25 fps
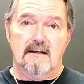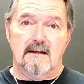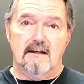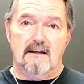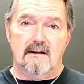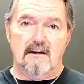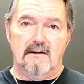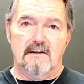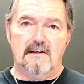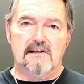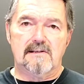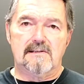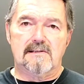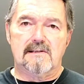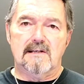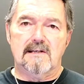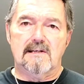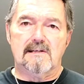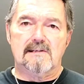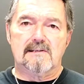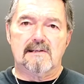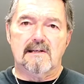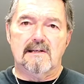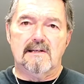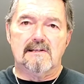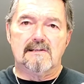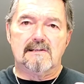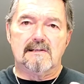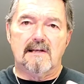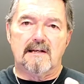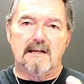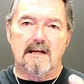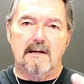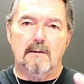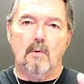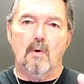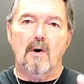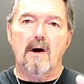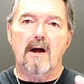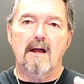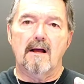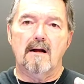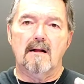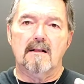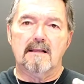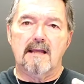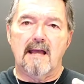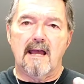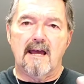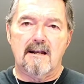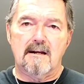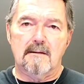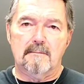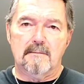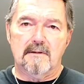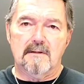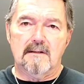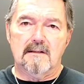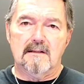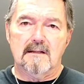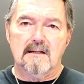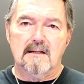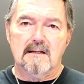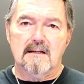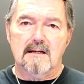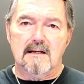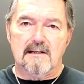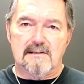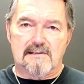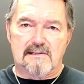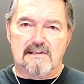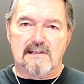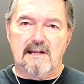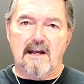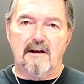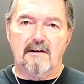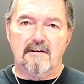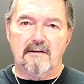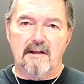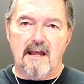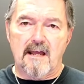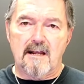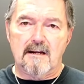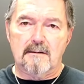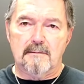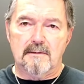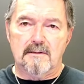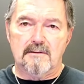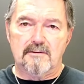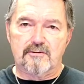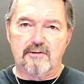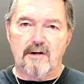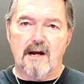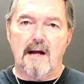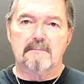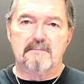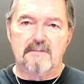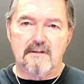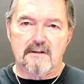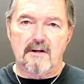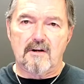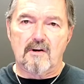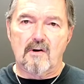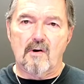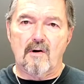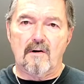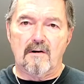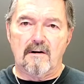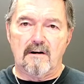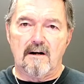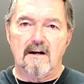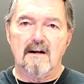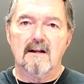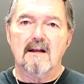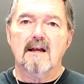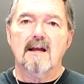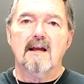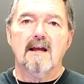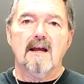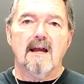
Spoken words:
He's like a wild animal, a scared animal trapped in a corner,